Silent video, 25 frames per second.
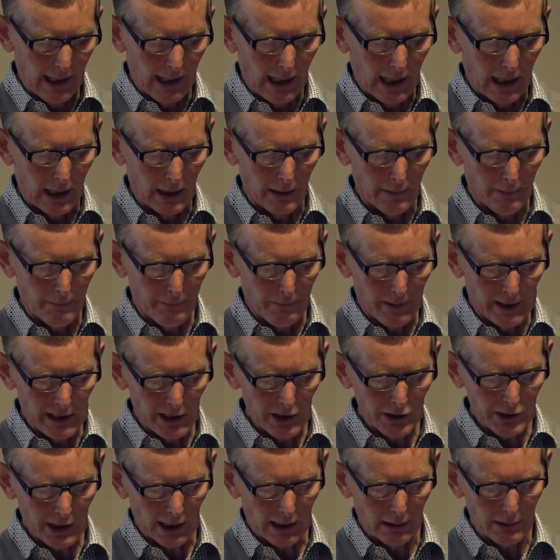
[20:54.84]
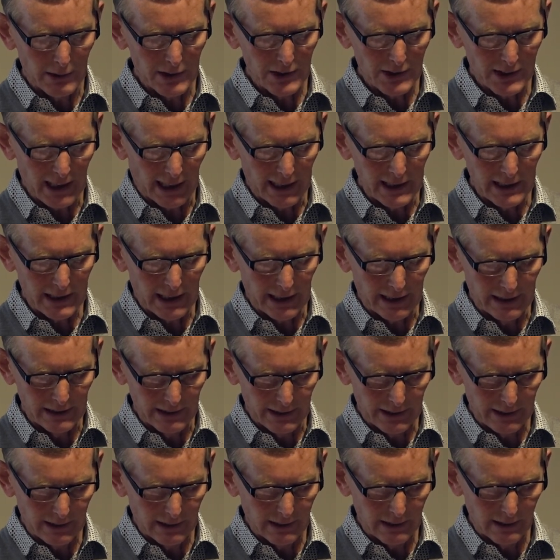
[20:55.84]
or finish our
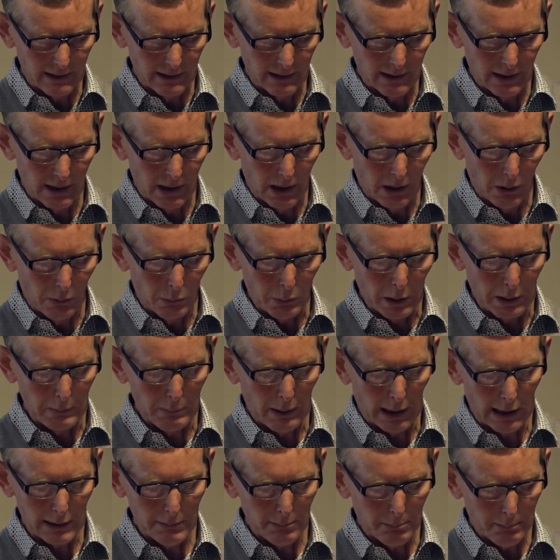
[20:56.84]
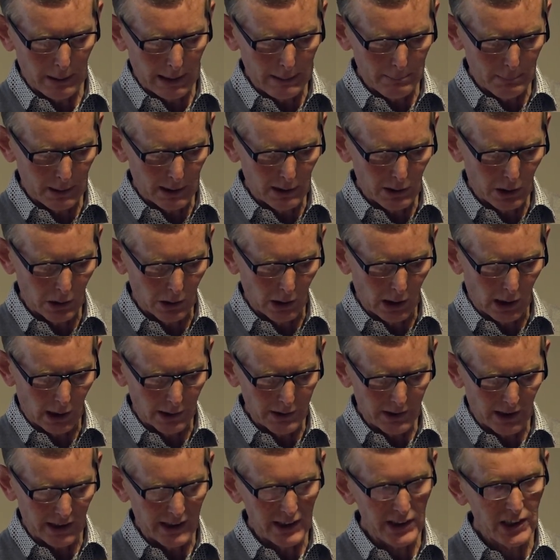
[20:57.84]
sentence. We want people to
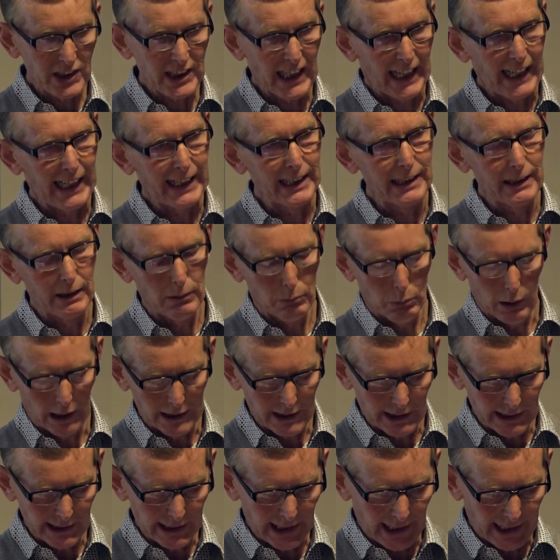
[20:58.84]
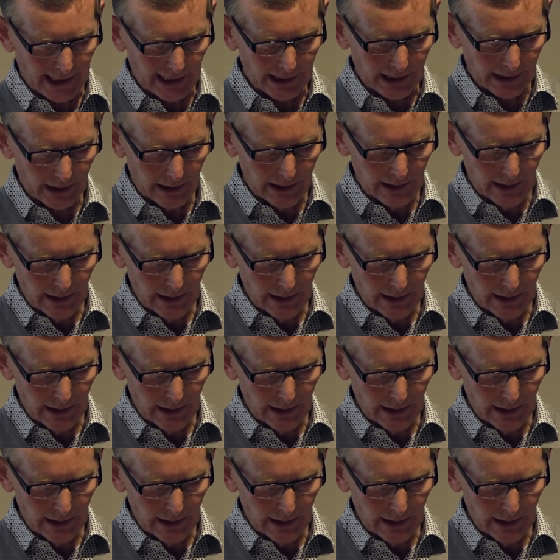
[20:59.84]
understand what it's like